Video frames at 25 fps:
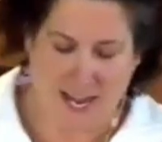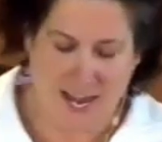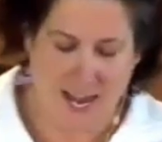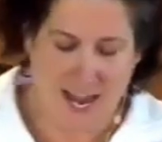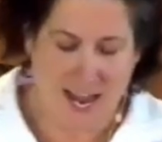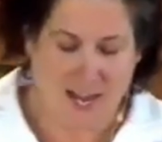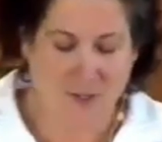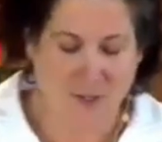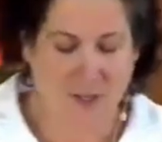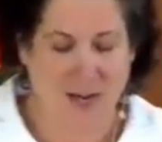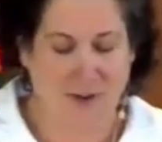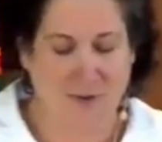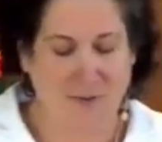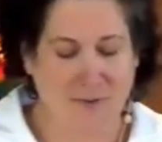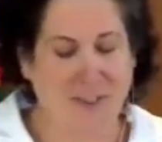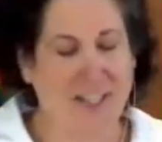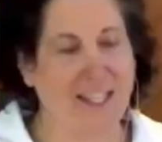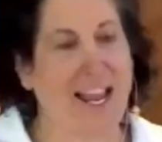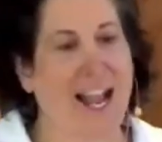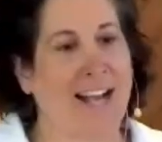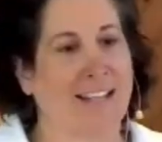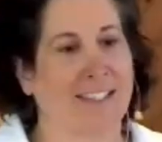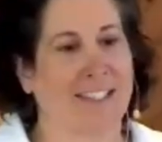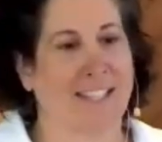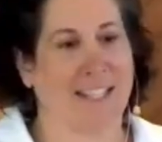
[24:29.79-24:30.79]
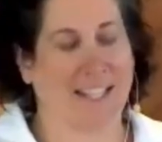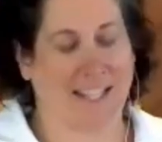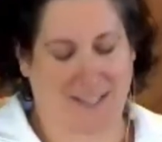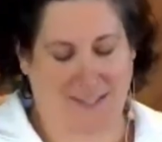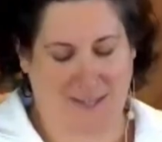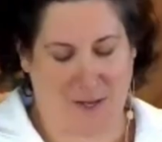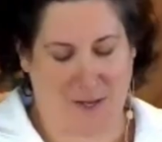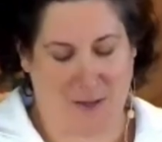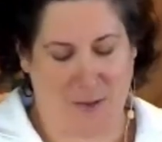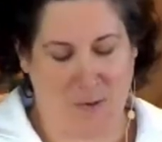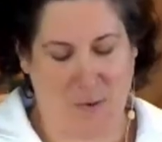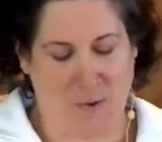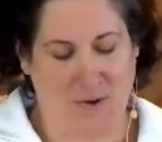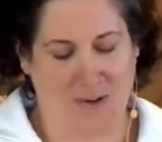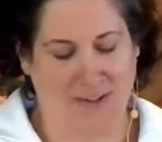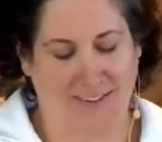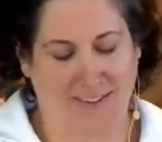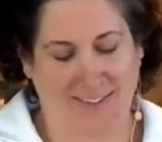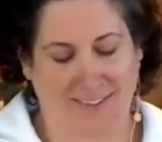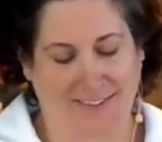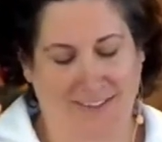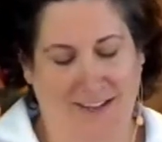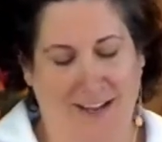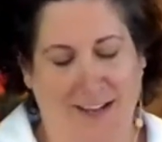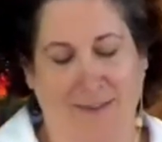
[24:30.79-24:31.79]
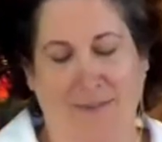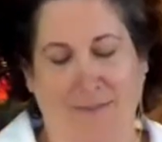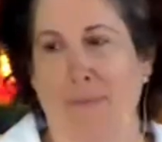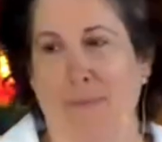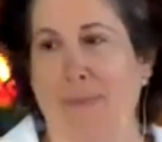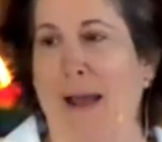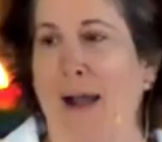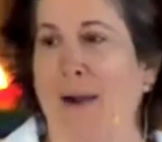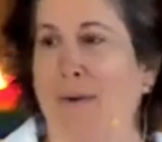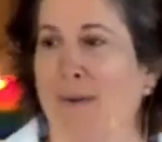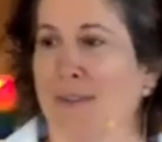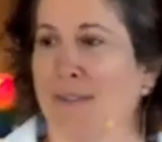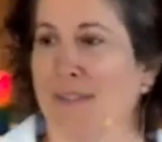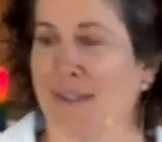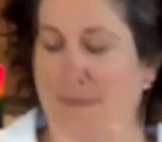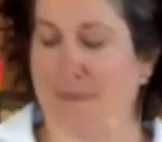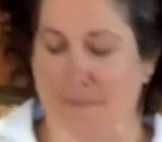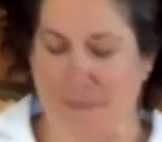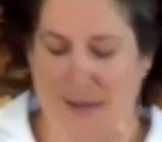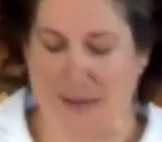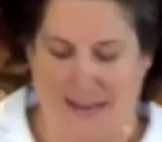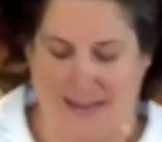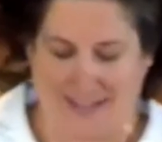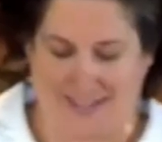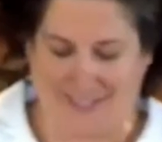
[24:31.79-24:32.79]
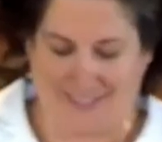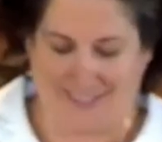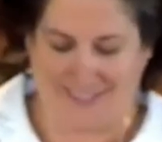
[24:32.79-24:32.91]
and generally acting as a thorn in the side of the powers that be.